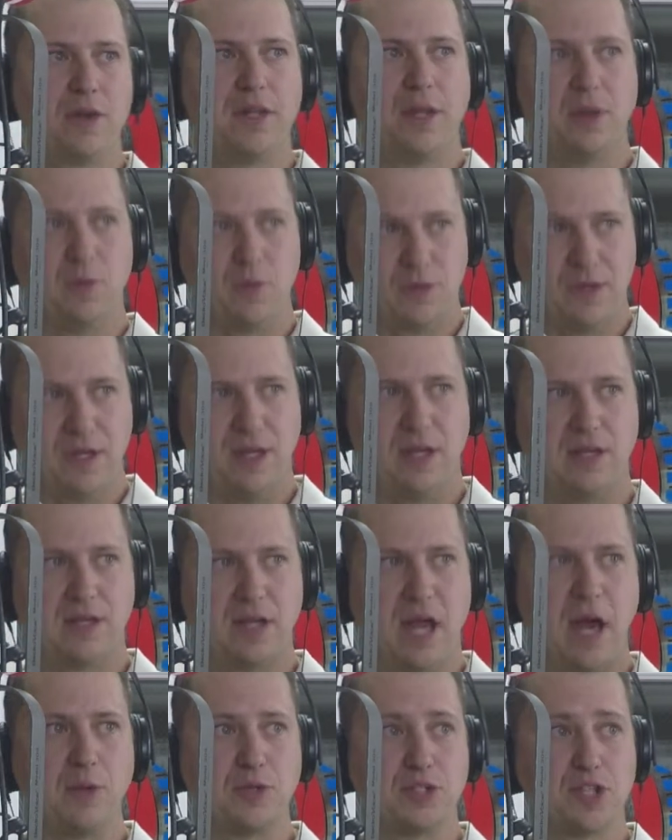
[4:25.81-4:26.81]
and that
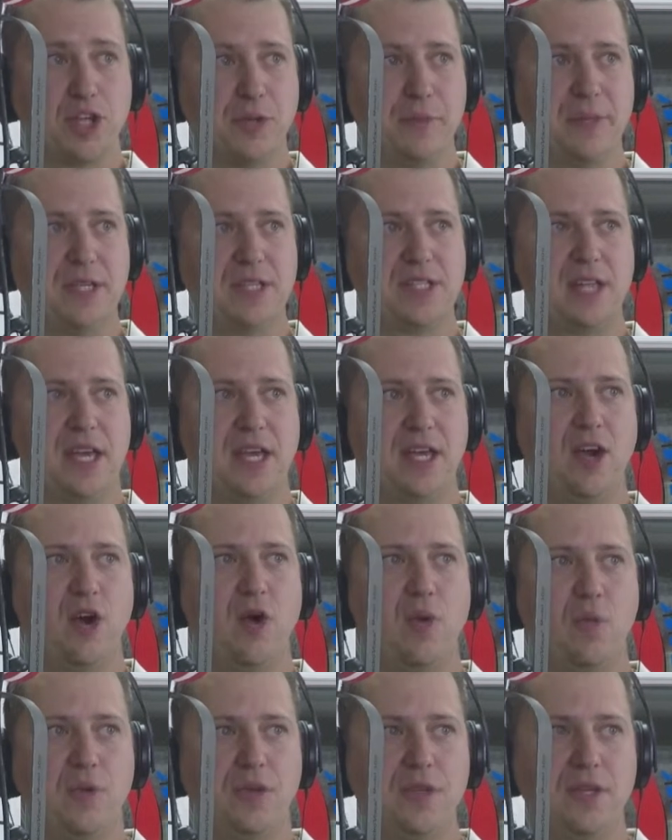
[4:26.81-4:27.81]
I was going to be staying
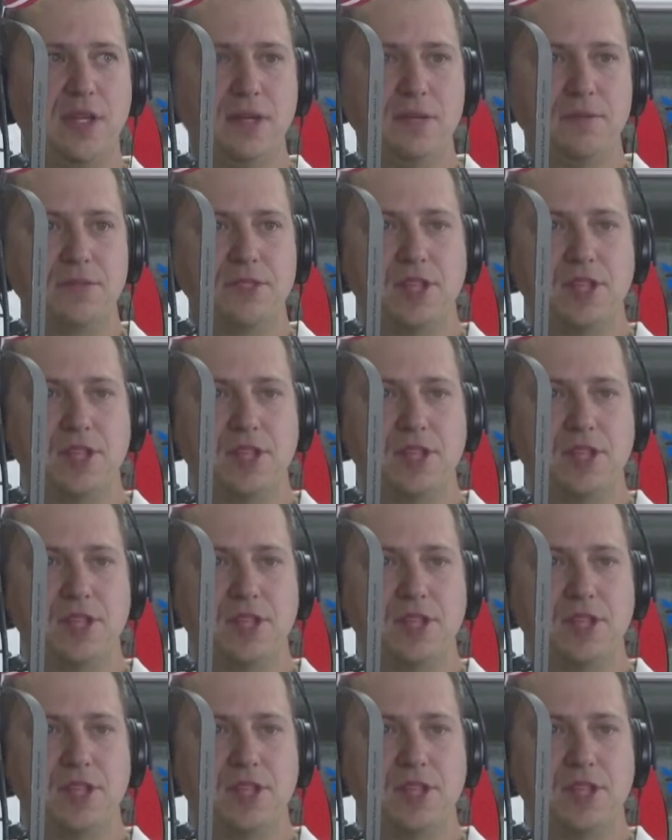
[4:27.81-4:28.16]
home with him.